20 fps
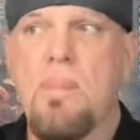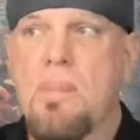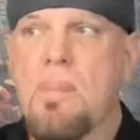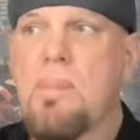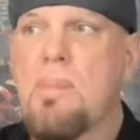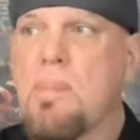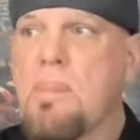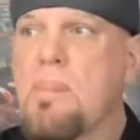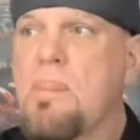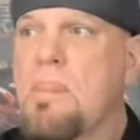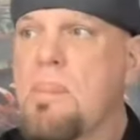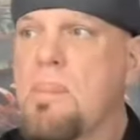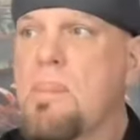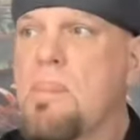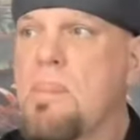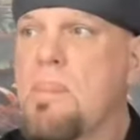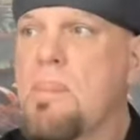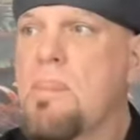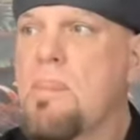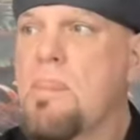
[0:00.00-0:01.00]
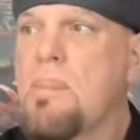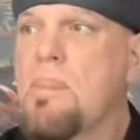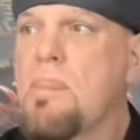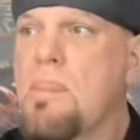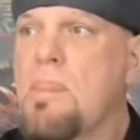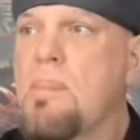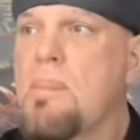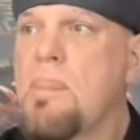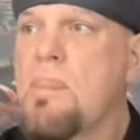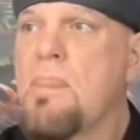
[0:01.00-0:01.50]

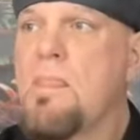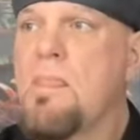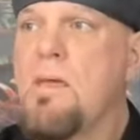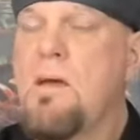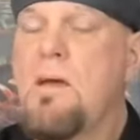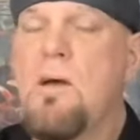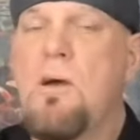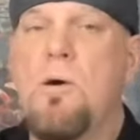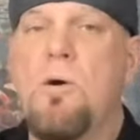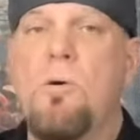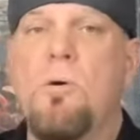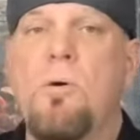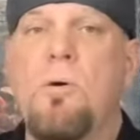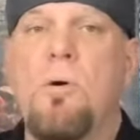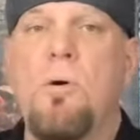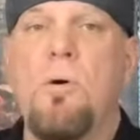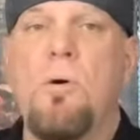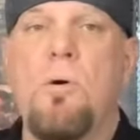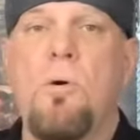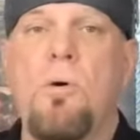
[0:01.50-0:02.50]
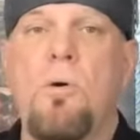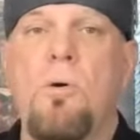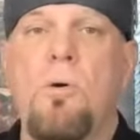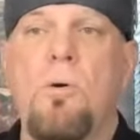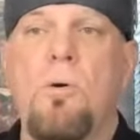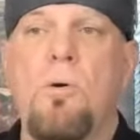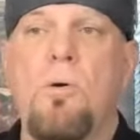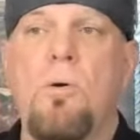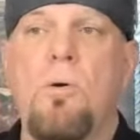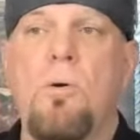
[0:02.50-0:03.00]

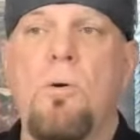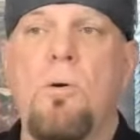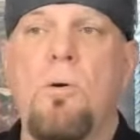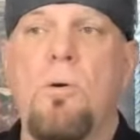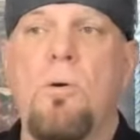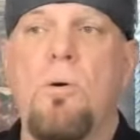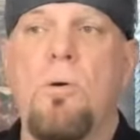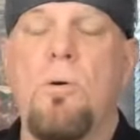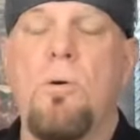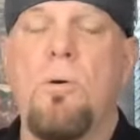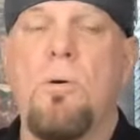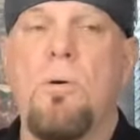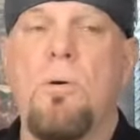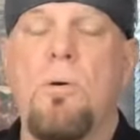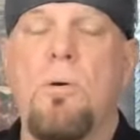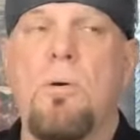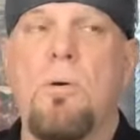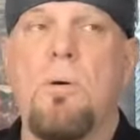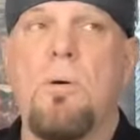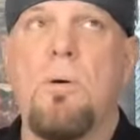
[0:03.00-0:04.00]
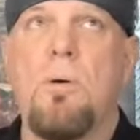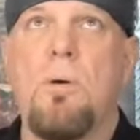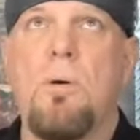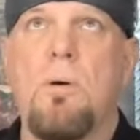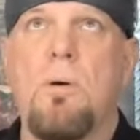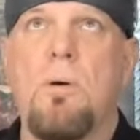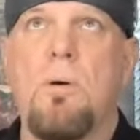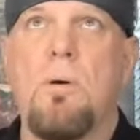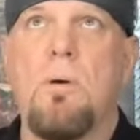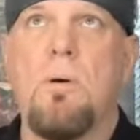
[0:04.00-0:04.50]

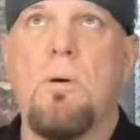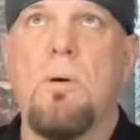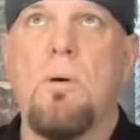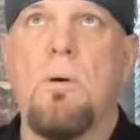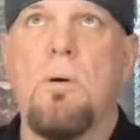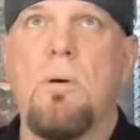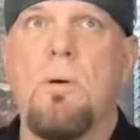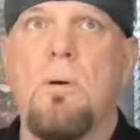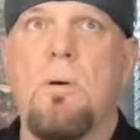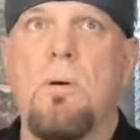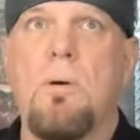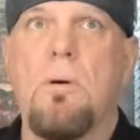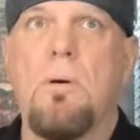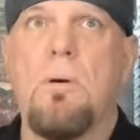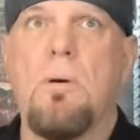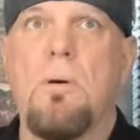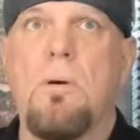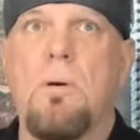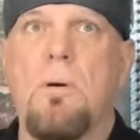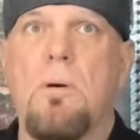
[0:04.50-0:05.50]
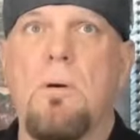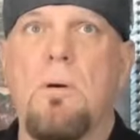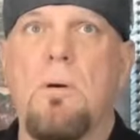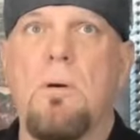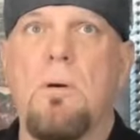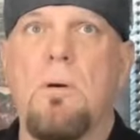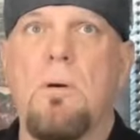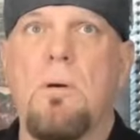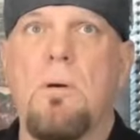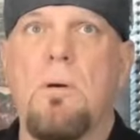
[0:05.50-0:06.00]

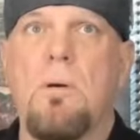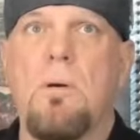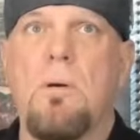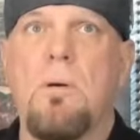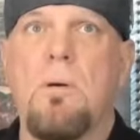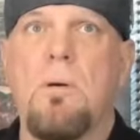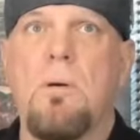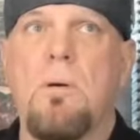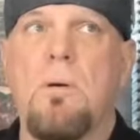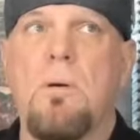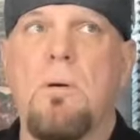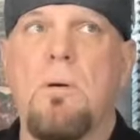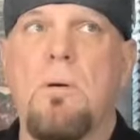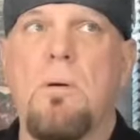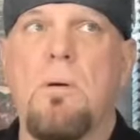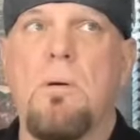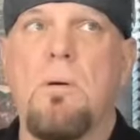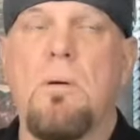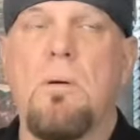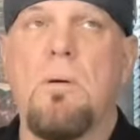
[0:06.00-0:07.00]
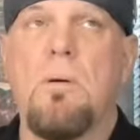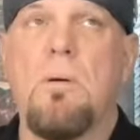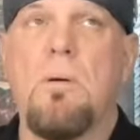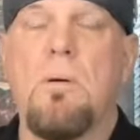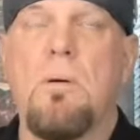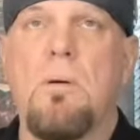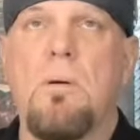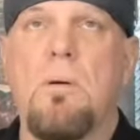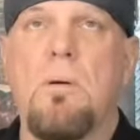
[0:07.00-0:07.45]
This person isn't speaking.